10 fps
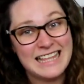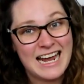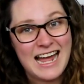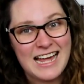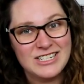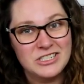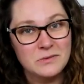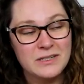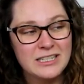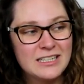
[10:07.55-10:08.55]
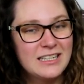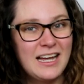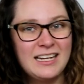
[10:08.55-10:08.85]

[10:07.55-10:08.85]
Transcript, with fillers: that as you will.